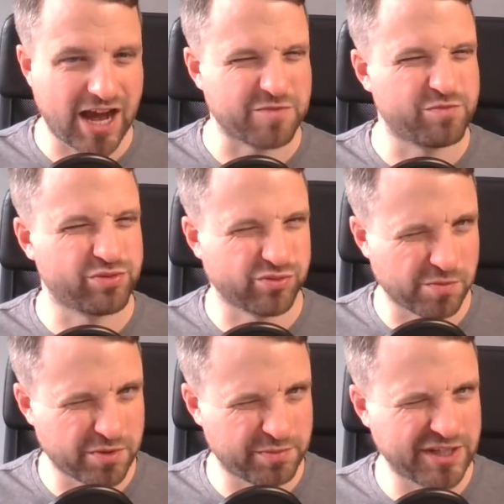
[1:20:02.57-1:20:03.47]
I'd
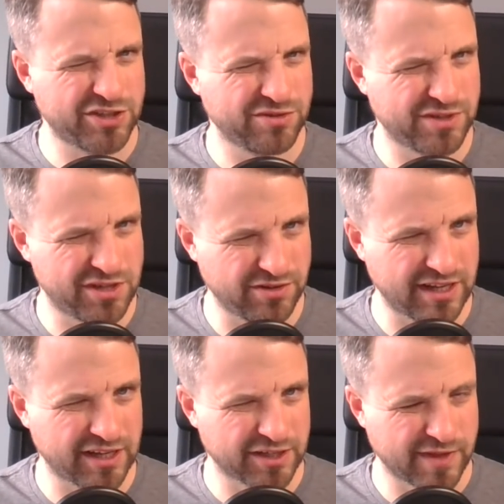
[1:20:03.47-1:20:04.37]
probably choose to use
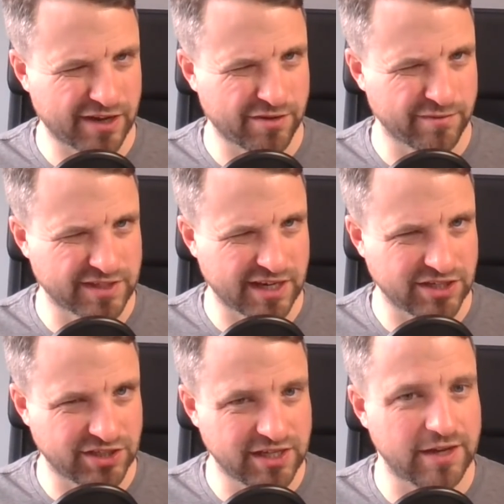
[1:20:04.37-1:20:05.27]
English for that
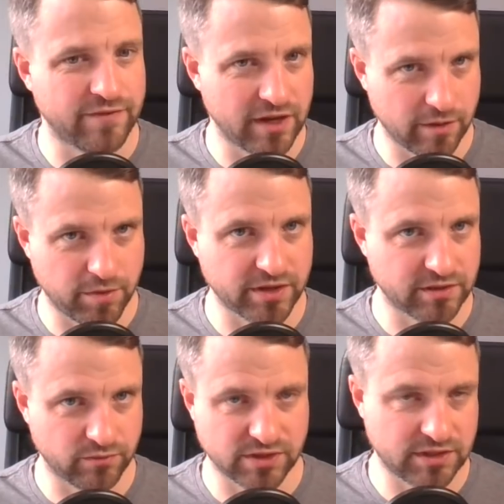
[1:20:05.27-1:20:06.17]
conversation if the other
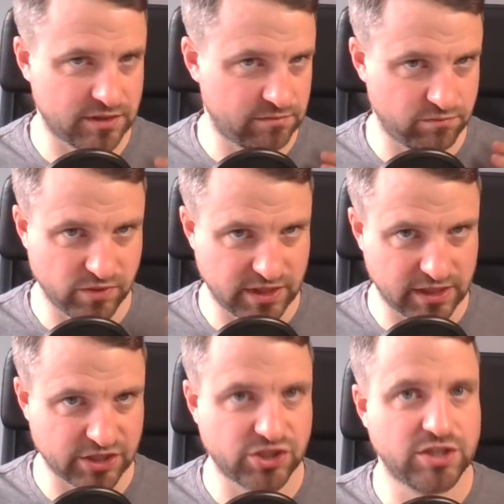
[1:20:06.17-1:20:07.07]
person was was English,